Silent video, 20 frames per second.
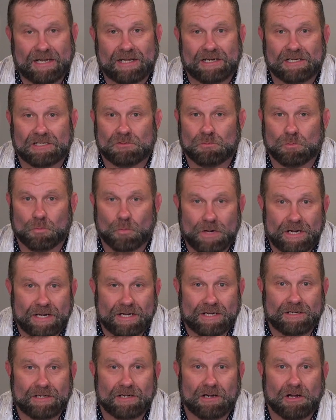that is,
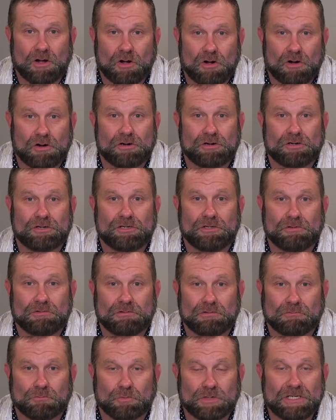when
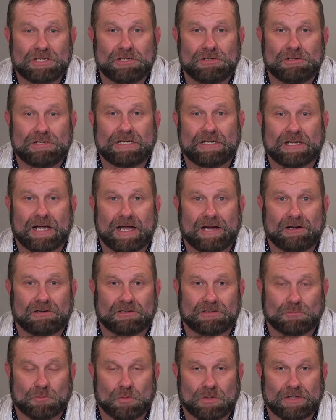do you need to hire
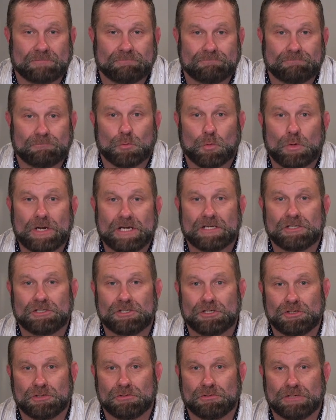someone? When
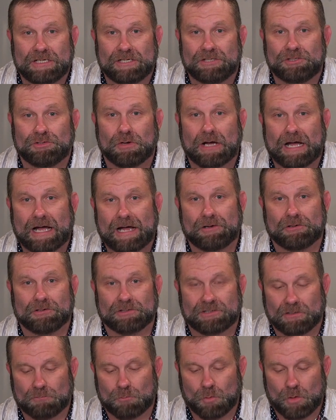do you need to hire
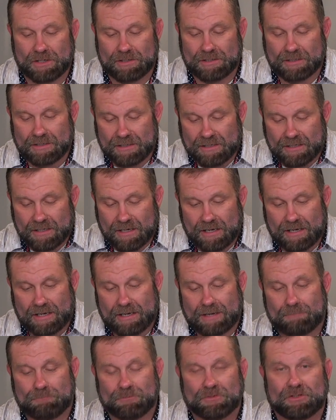someone?
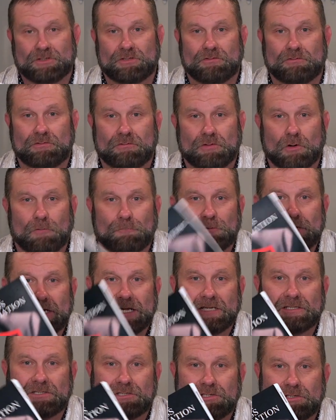Don't
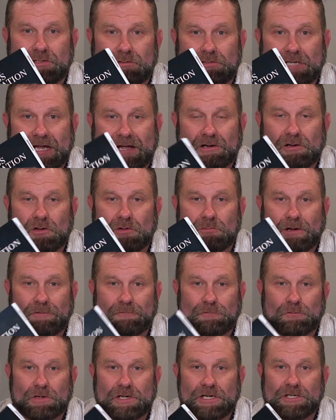forget to download my
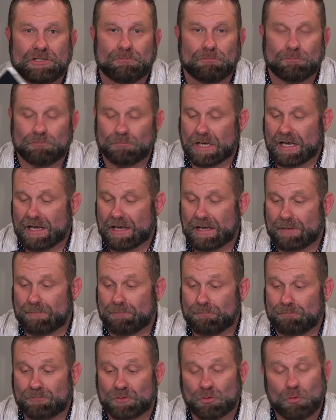free
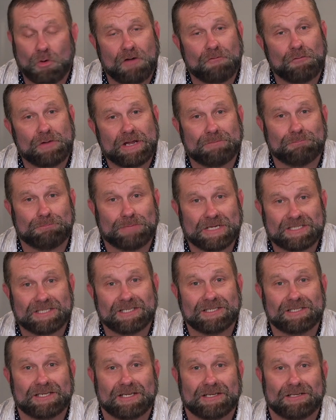12-week
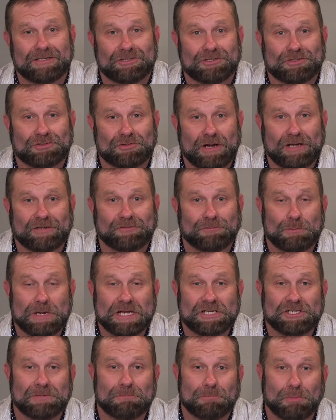business
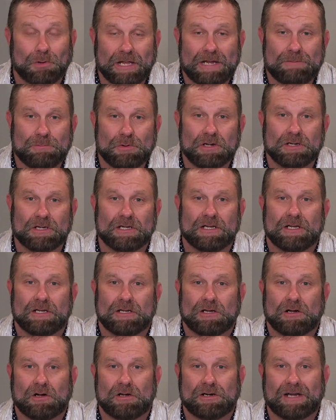transformation playbook
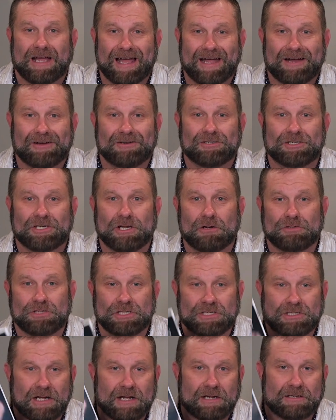on
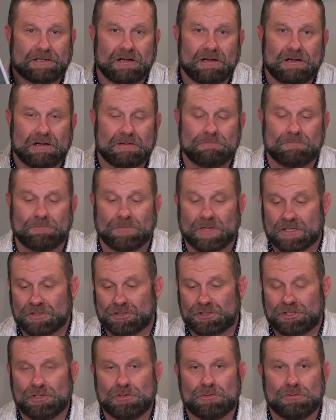hirescoaching.com
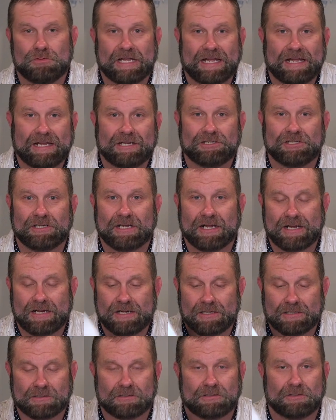today.
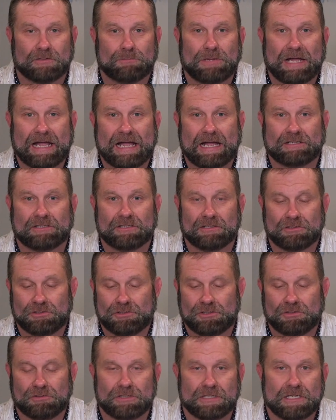It's packed,
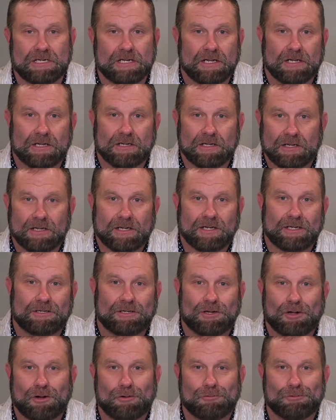juicy, and
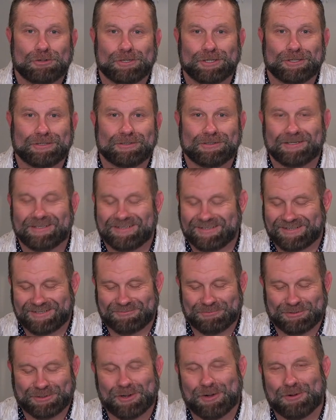all good,
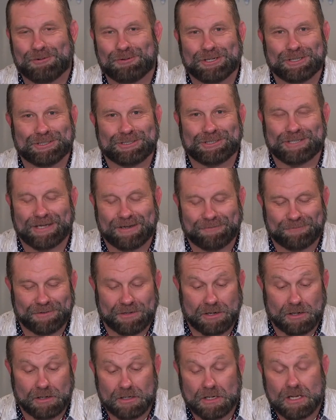with all good stuff in
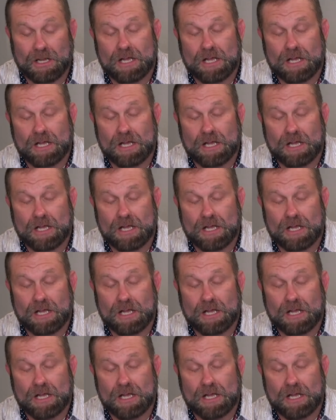there.